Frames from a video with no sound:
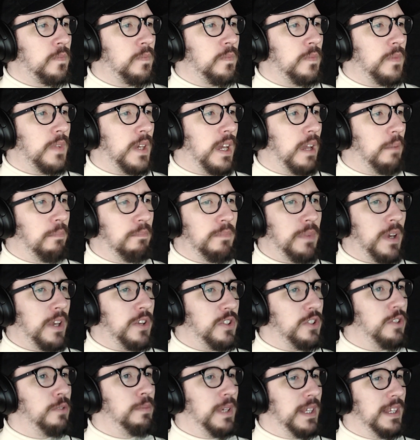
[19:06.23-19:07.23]
I'm
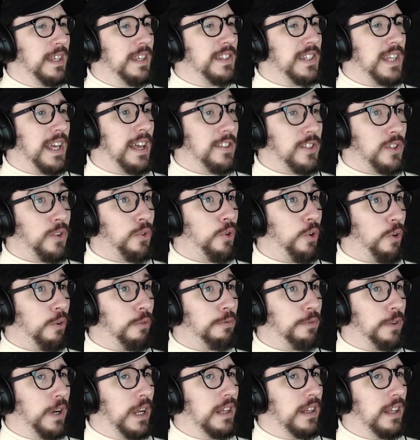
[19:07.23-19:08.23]
assuming these guys are not
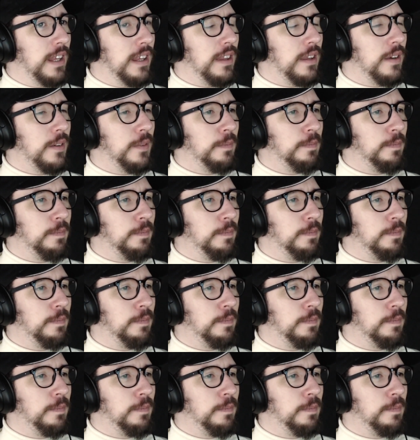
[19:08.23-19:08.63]
friendly though.